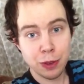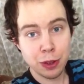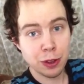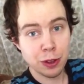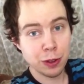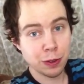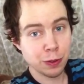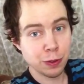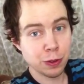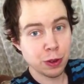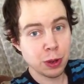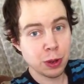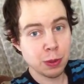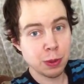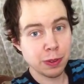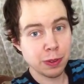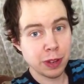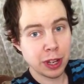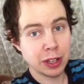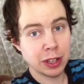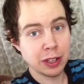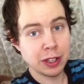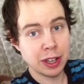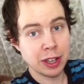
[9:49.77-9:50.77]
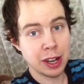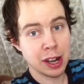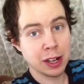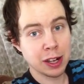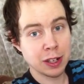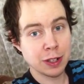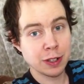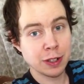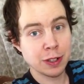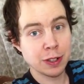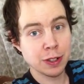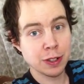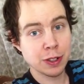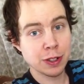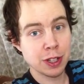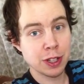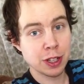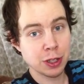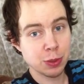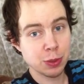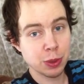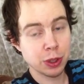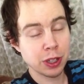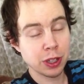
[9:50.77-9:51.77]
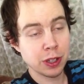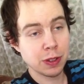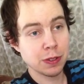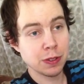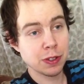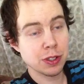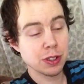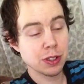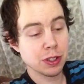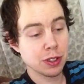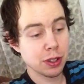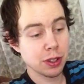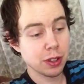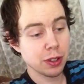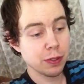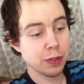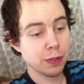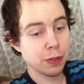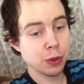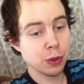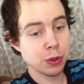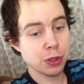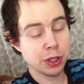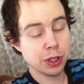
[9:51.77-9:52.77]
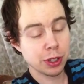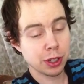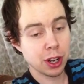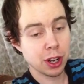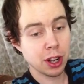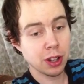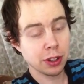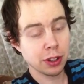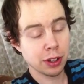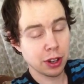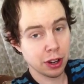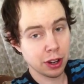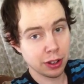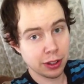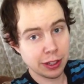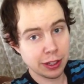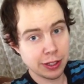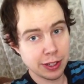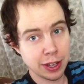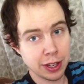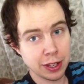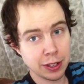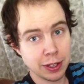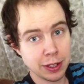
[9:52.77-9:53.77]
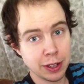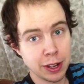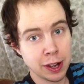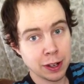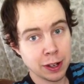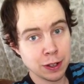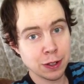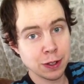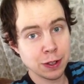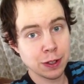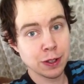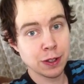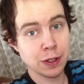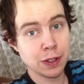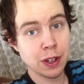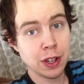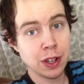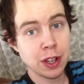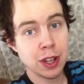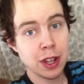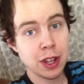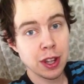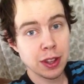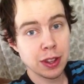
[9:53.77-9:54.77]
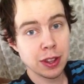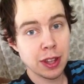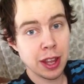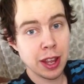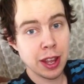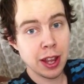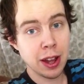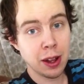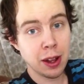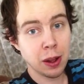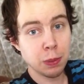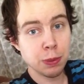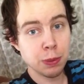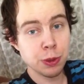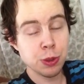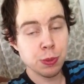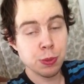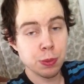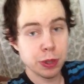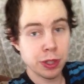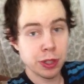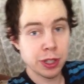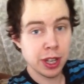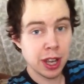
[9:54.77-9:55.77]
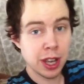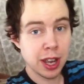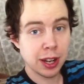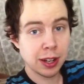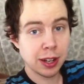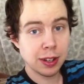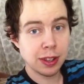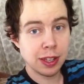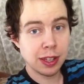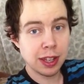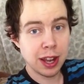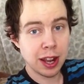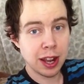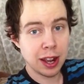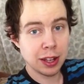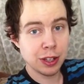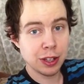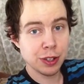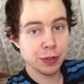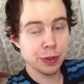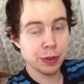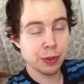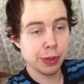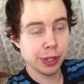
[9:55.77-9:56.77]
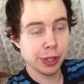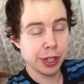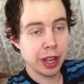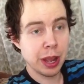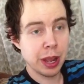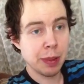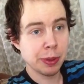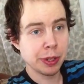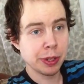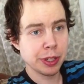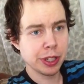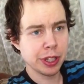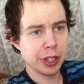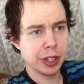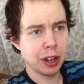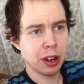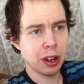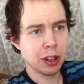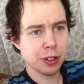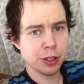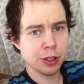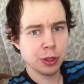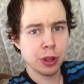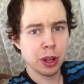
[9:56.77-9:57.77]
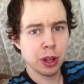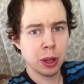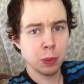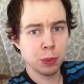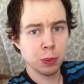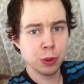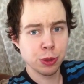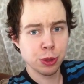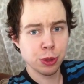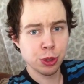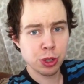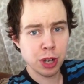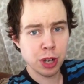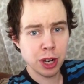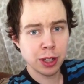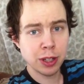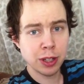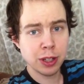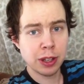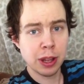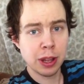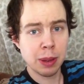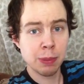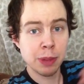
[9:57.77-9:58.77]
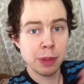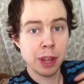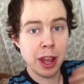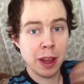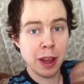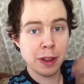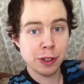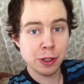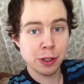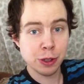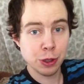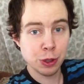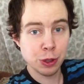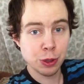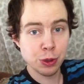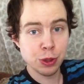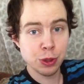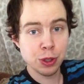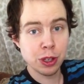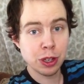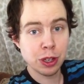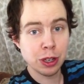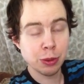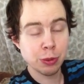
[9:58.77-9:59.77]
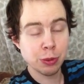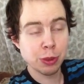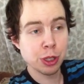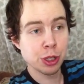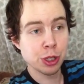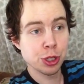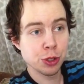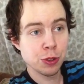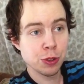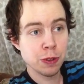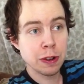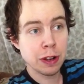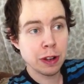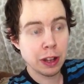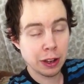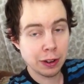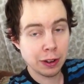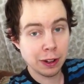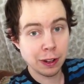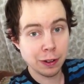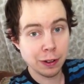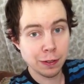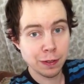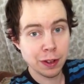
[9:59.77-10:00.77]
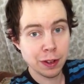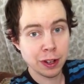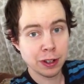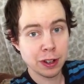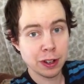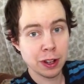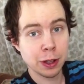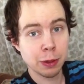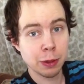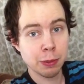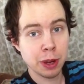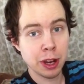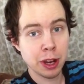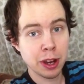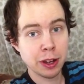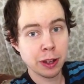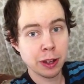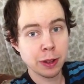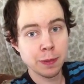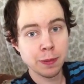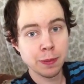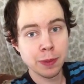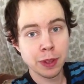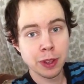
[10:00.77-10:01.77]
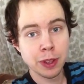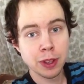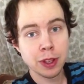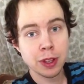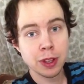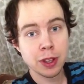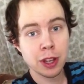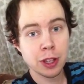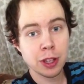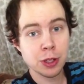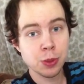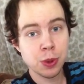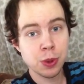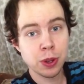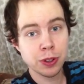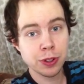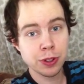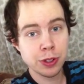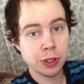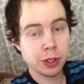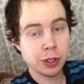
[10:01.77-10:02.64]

in the form of antioxidants, because that's what gives foods their color, these antioxidants, they help to protect the eyes from damage and also help to strengthen them. It has a youthening, rejuvenating effect on the body as well as